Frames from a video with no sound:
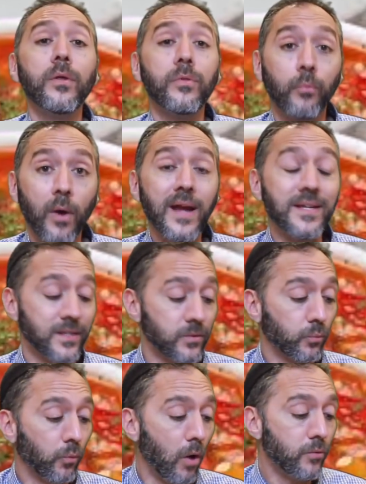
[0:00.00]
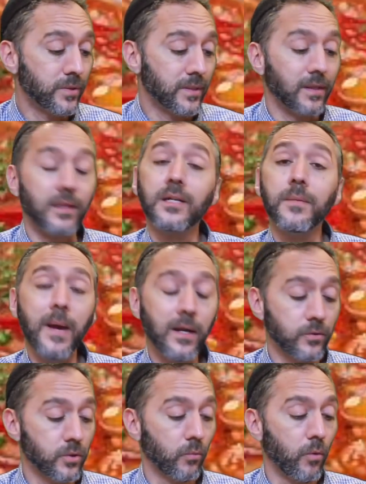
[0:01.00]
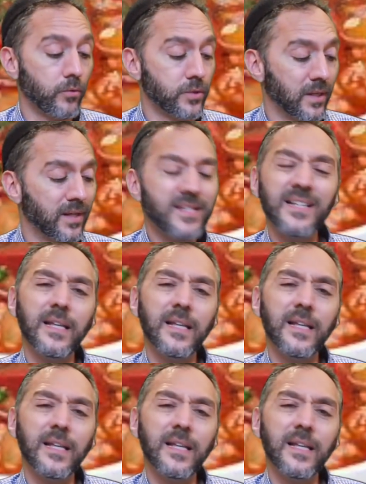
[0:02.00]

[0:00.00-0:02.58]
with rice is roasted. The tomatoes are roasted. It's